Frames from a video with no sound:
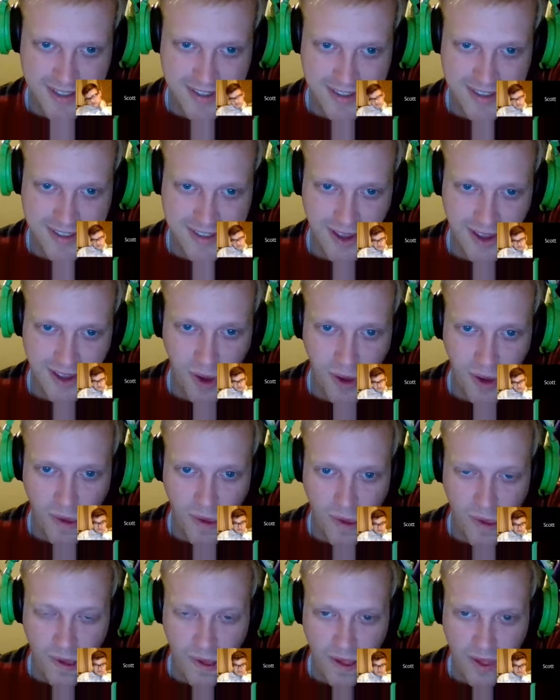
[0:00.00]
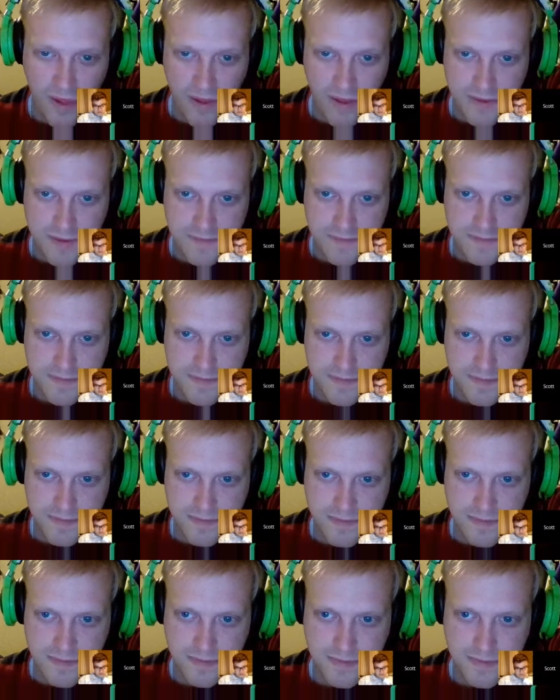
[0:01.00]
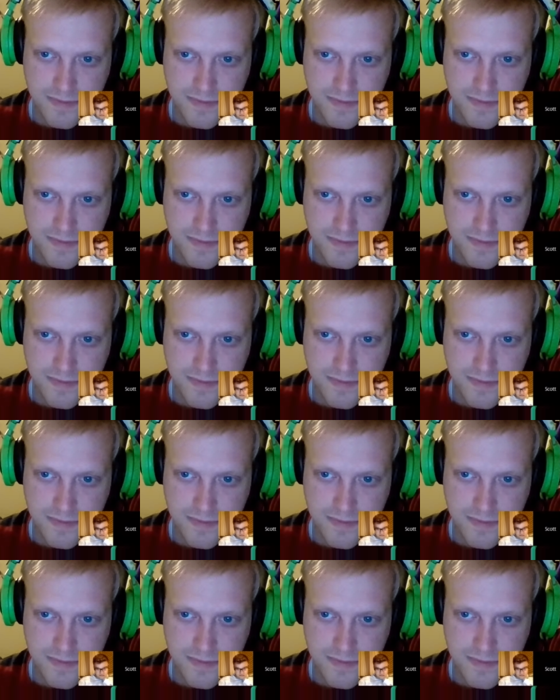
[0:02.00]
I can barely hear you, Scott.